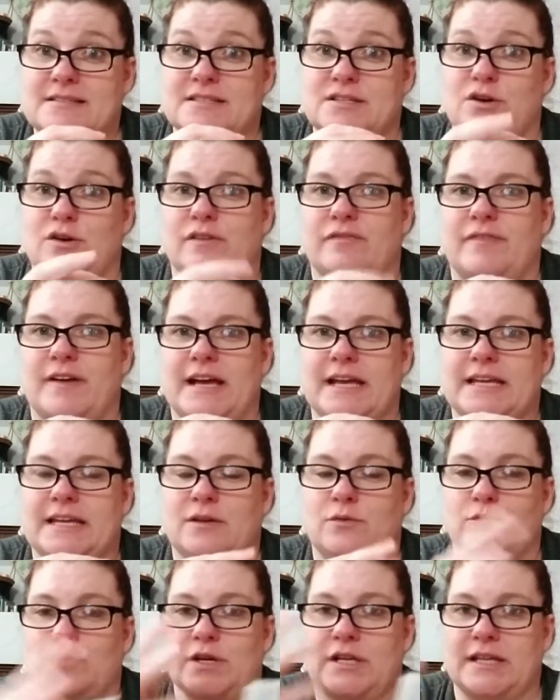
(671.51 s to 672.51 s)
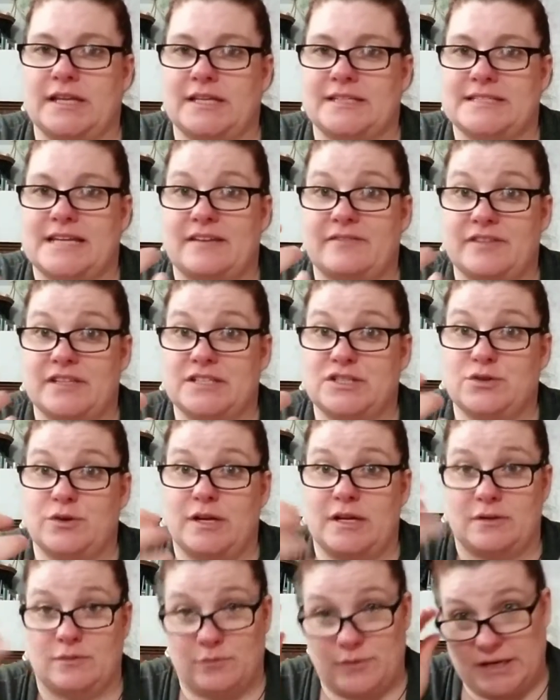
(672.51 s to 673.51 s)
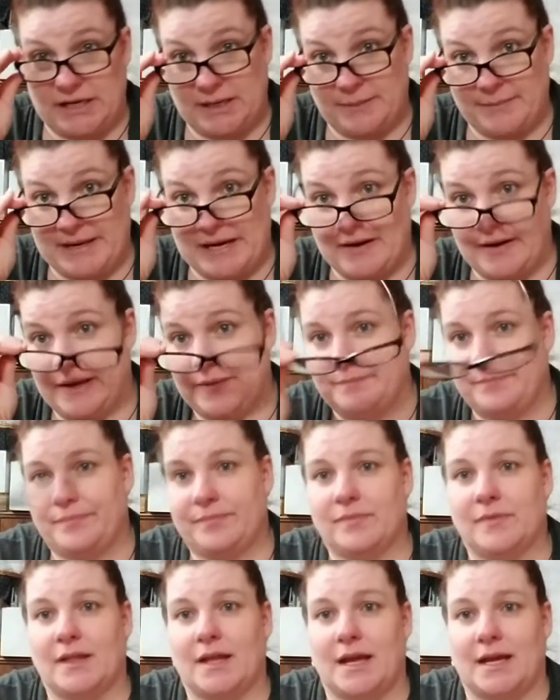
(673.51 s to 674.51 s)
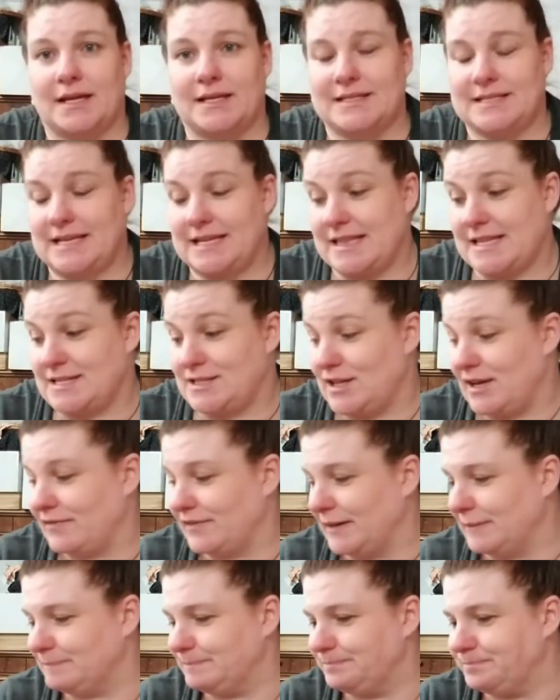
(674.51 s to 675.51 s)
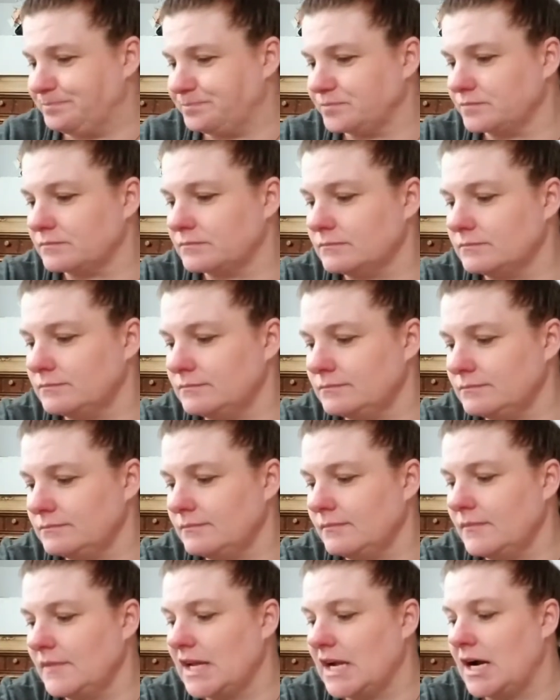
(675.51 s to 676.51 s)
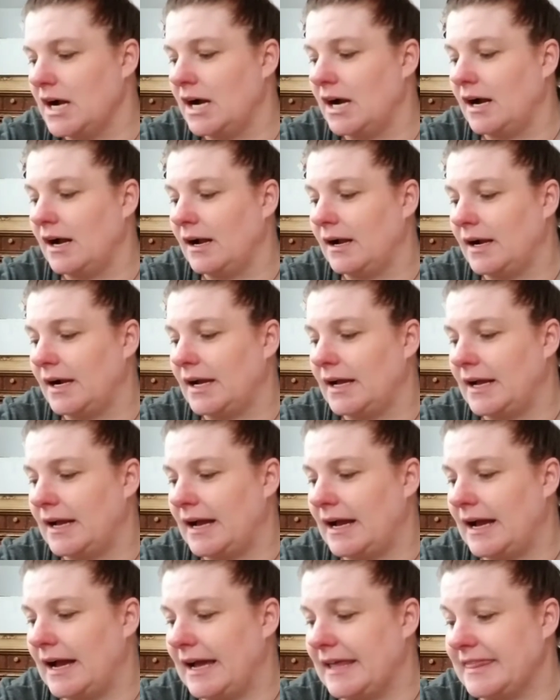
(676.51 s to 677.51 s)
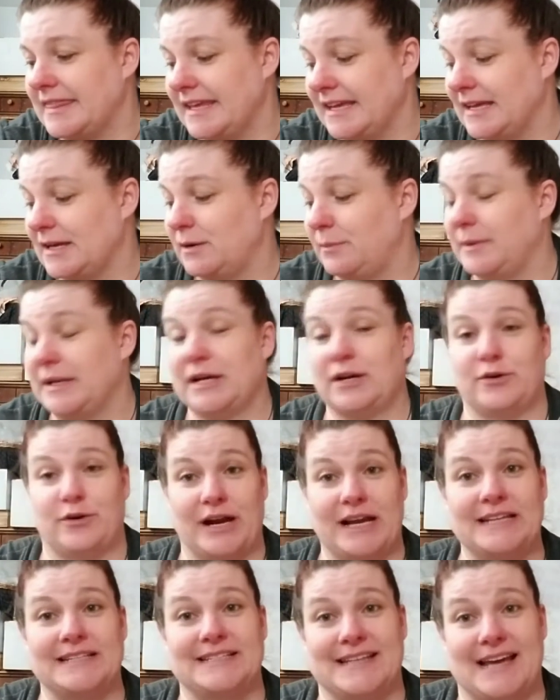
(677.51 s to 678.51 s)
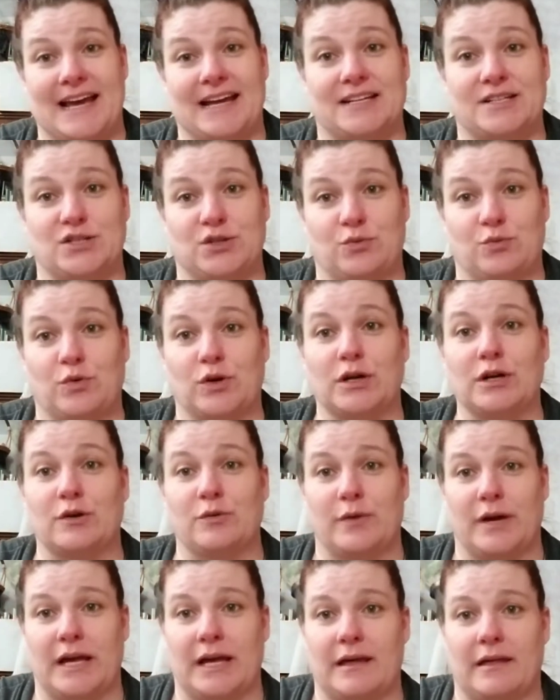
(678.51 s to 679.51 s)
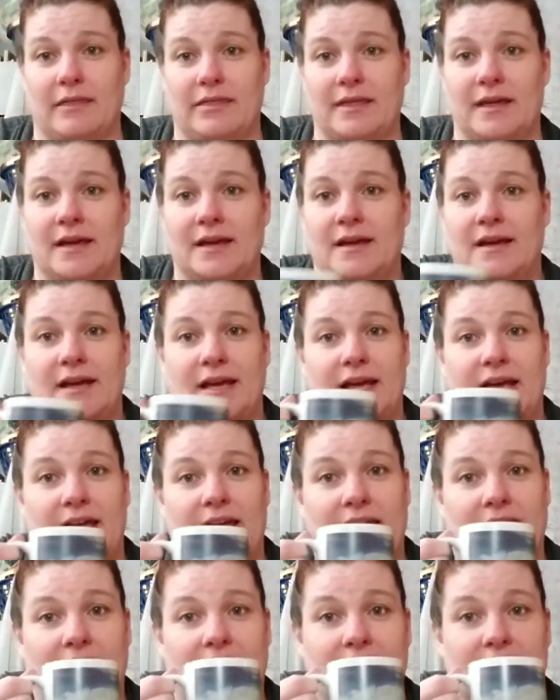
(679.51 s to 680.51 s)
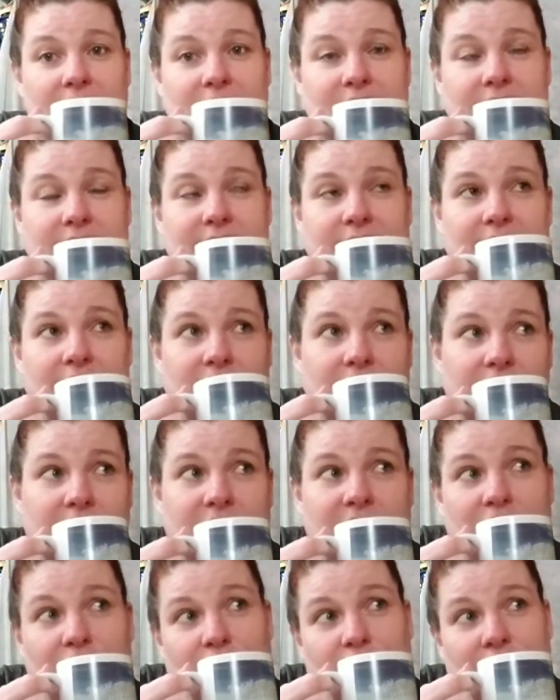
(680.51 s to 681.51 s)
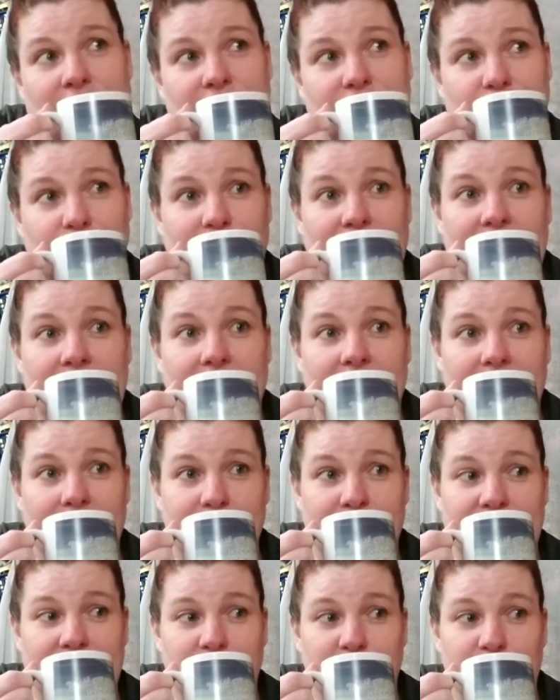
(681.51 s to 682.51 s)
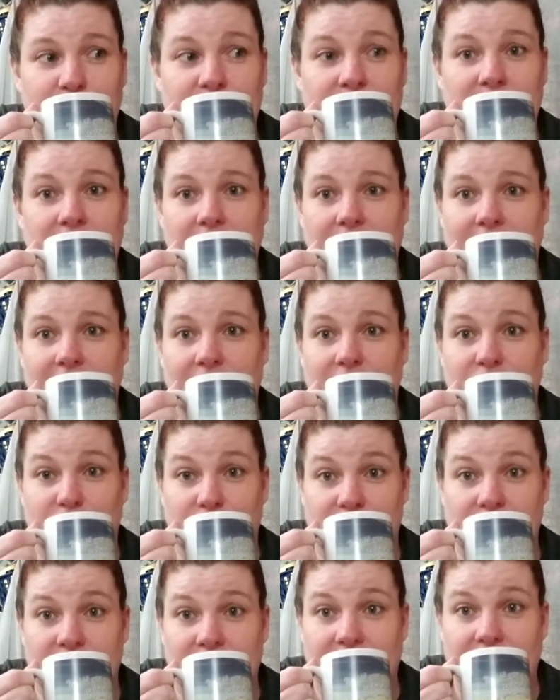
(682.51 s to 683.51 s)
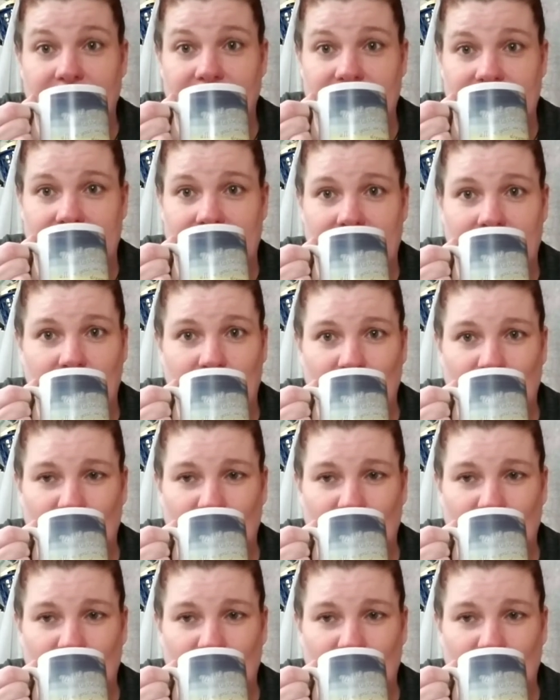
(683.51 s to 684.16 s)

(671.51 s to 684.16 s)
So if I can really delve into it and read about it, I can take these off now. I think it'll be a great deck to work with. And, you know, after a while, I might really learn to love the deck.